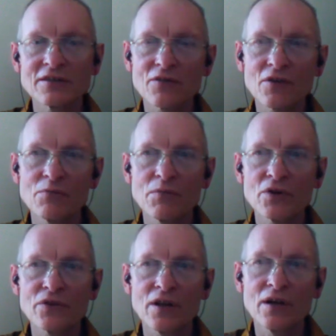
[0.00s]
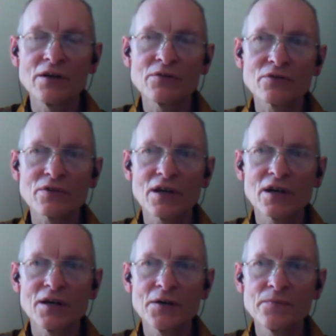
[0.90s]
of our modern life.
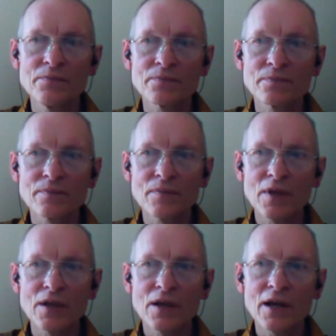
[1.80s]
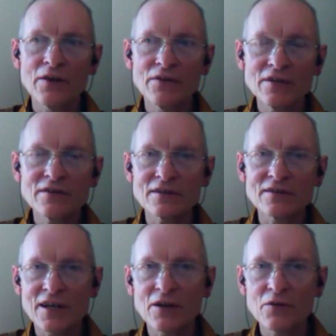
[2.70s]
And this
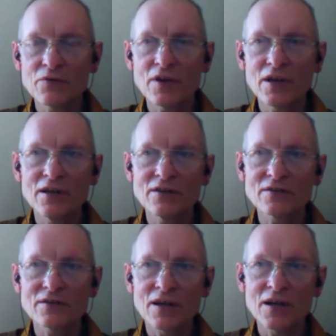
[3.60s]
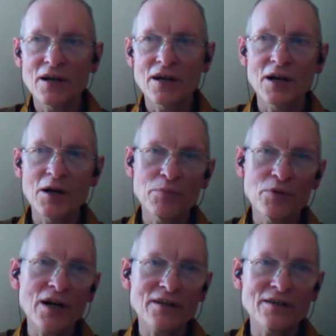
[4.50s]
itself is a
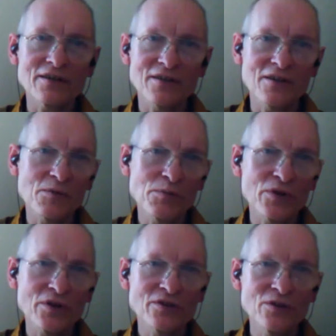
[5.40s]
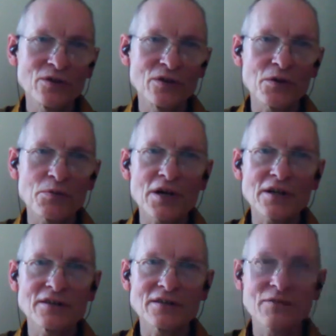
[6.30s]
practice that the Buddha taught, the
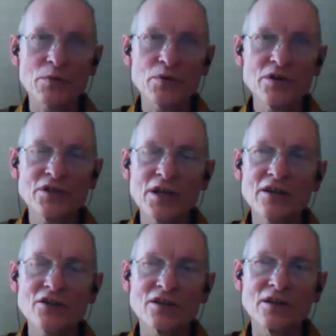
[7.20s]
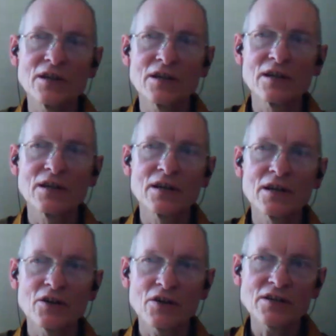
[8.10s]
practice of appreciation,
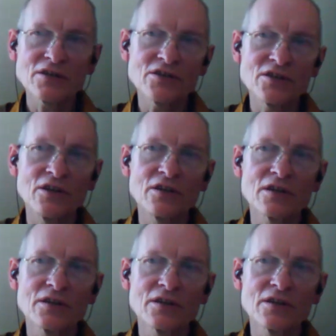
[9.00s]
gratitude.